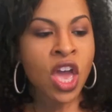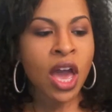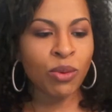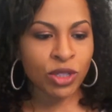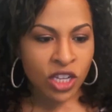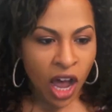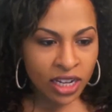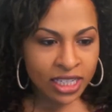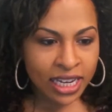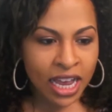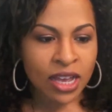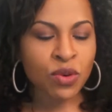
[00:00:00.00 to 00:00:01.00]
and we talked
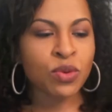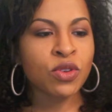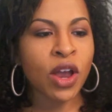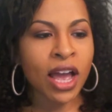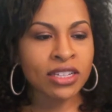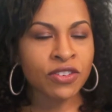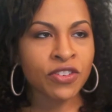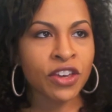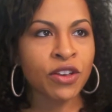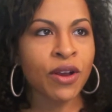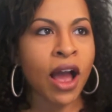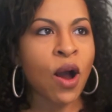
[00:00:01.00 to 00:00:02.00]
to that, we tried to
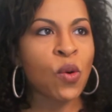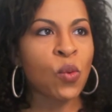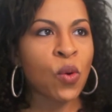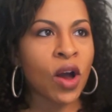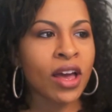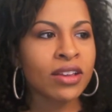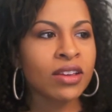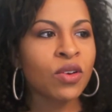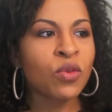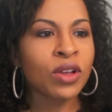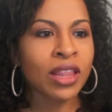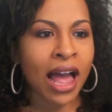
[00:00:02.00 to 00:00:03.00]
figure out what
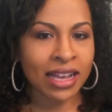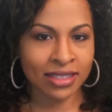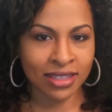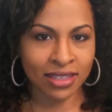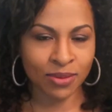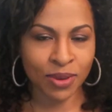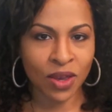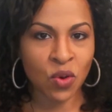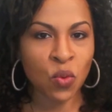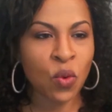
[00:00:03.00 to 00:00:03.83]
relaxes me.